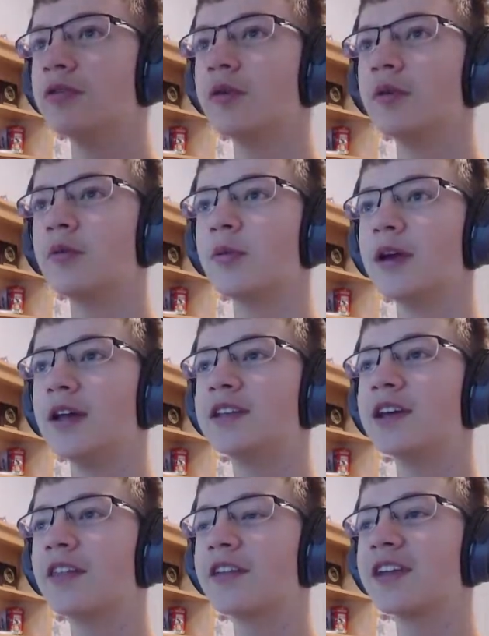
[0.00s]
You wait
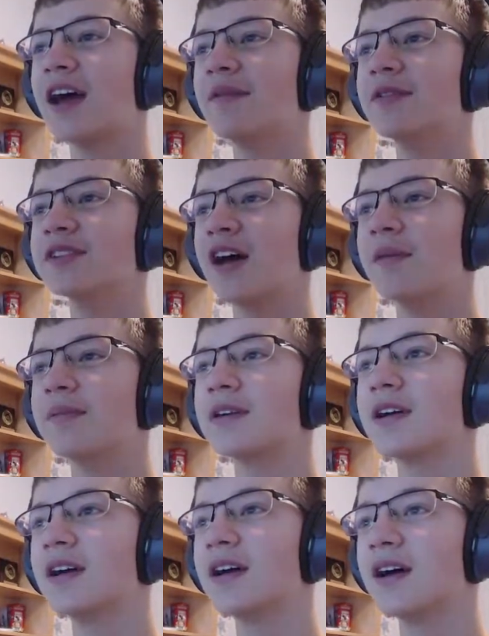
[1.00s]
until the timer's up.
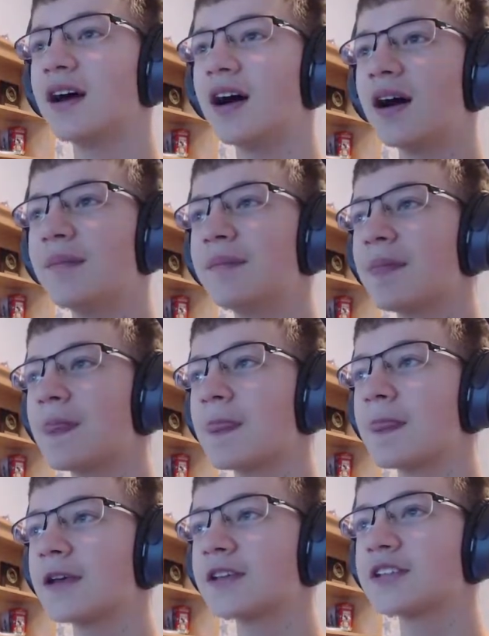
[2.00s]

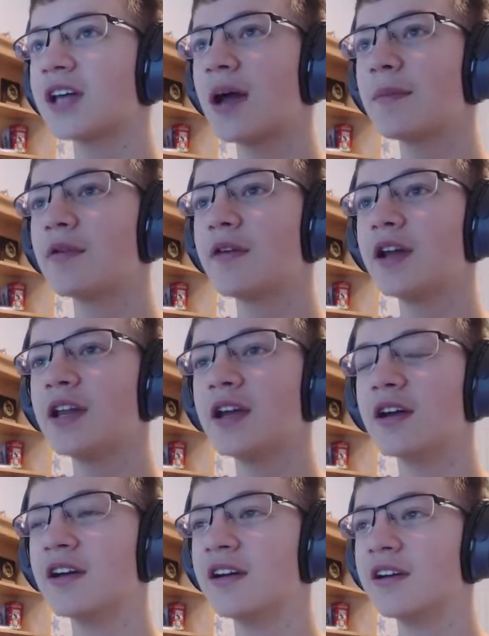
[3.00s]
There's a timer right
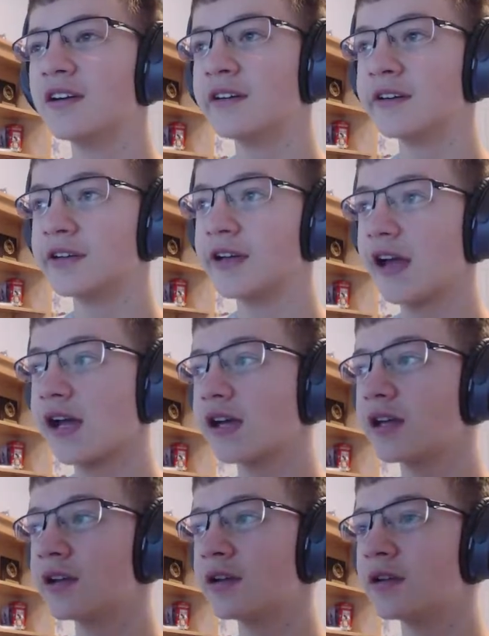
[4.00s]
here,
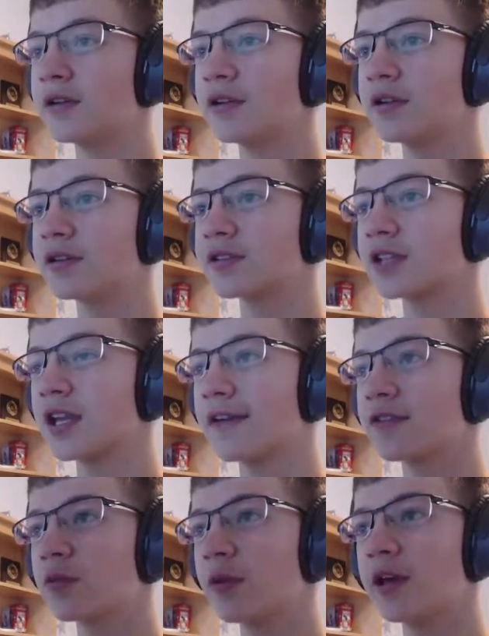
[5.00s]
and you're just gonna
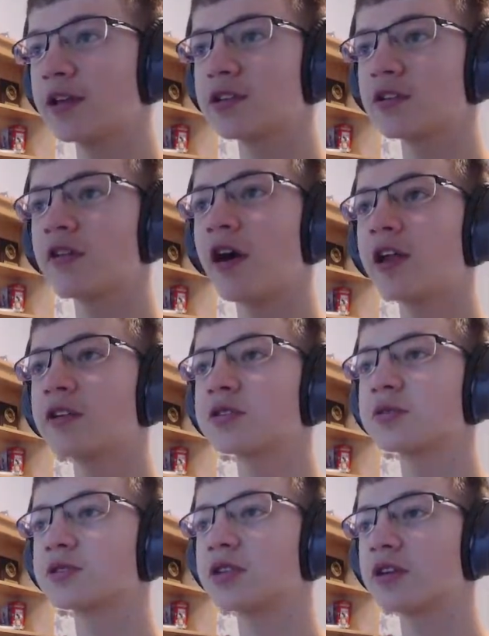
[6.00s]
have to wait. So GLaDOS
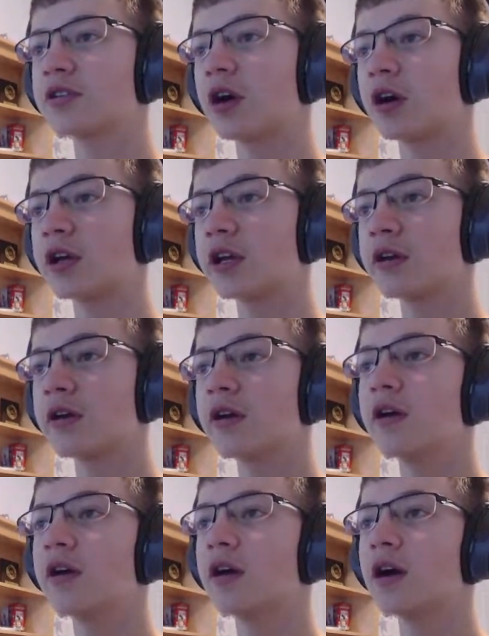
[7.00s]
will start talking.
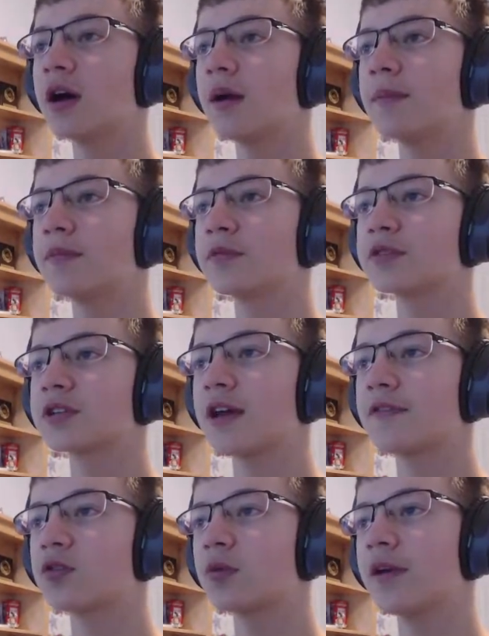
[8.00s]
We're just gonna
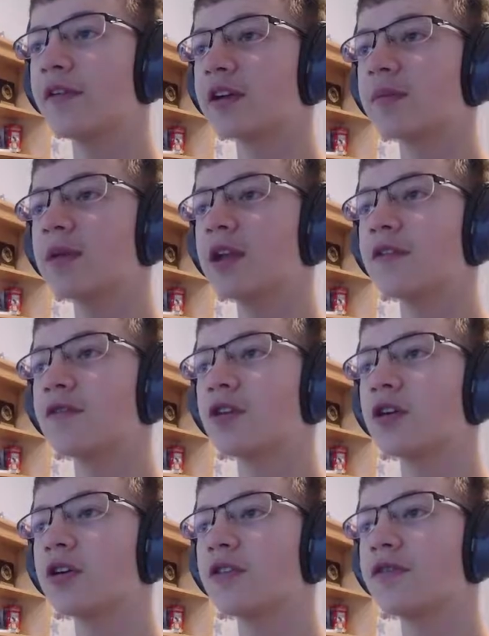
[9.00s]
have to wait like a minute for
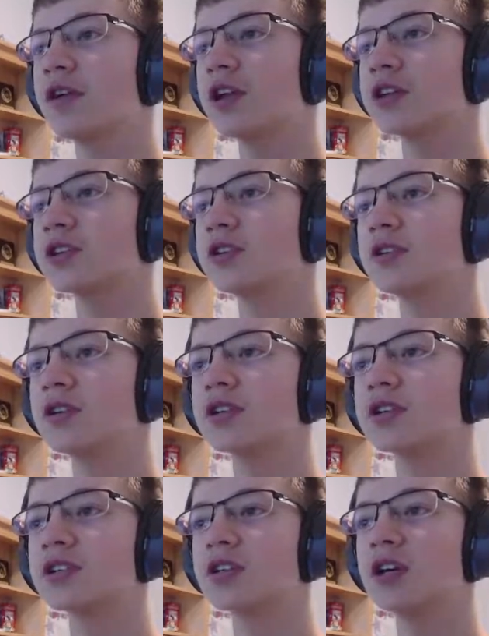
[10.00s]
her to finish. So you can
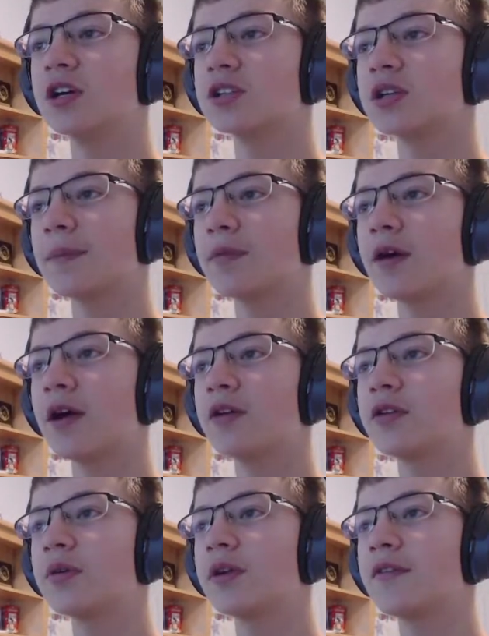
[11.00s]
just jump around,
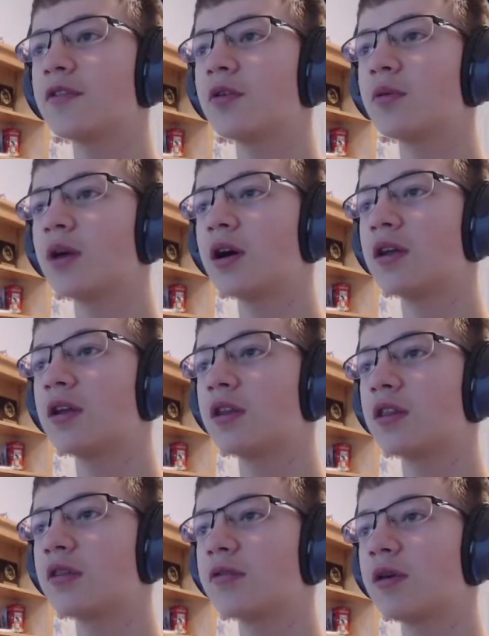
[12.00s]
do whatever you want,
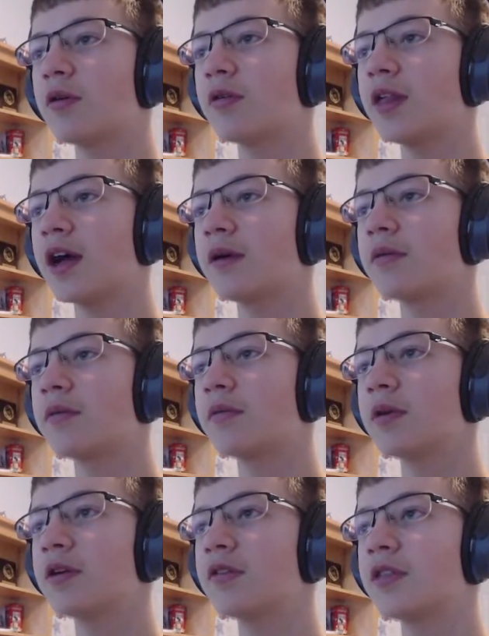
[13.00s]
throw that
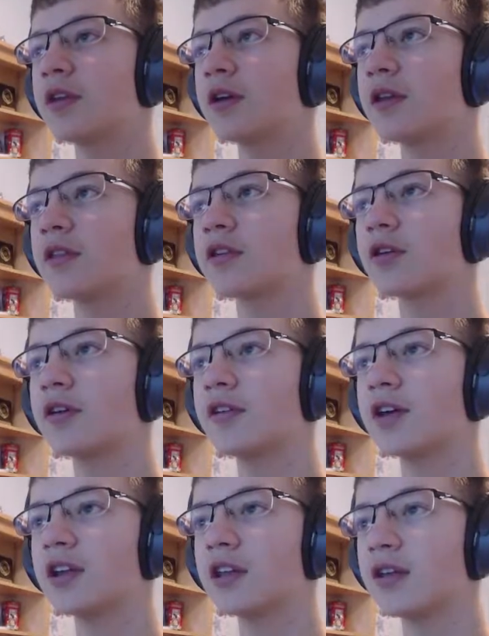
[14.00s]
weird thing in the
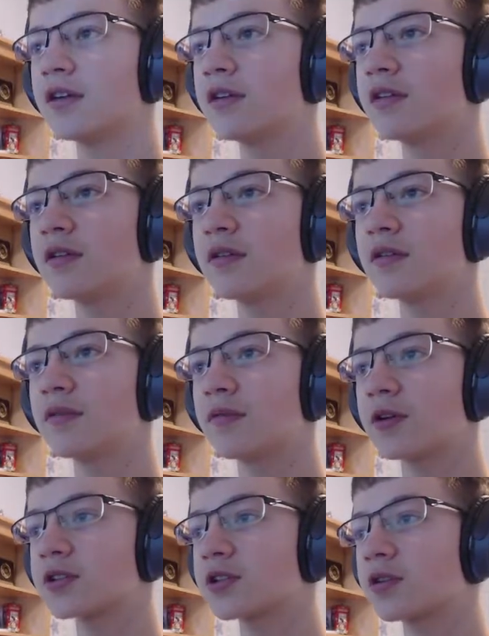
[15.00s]
toilet, and then
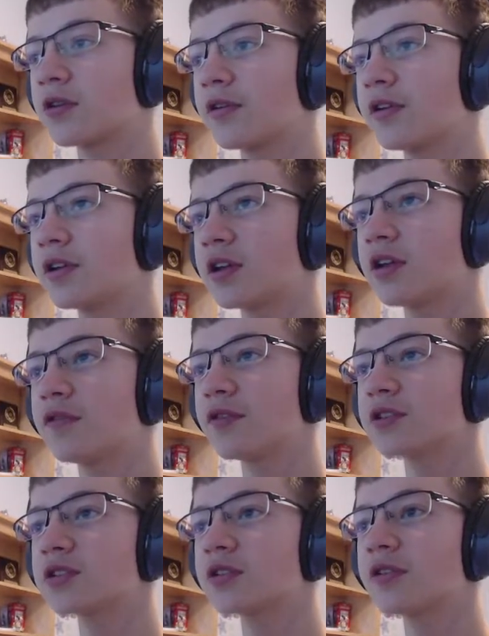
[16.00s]
flush the toilet. Can you
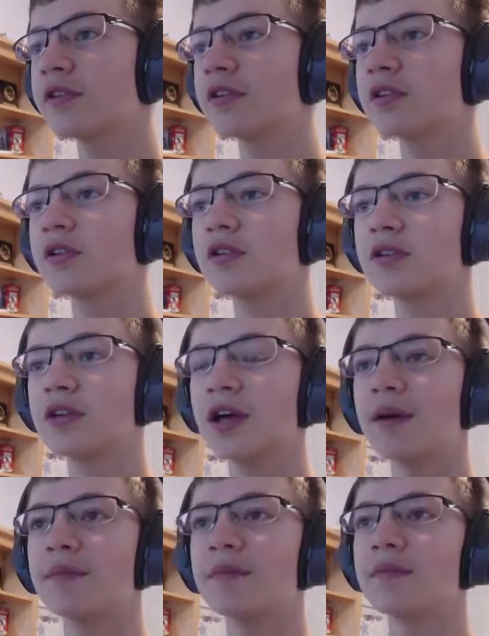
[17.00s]
flush the toilet? Yep.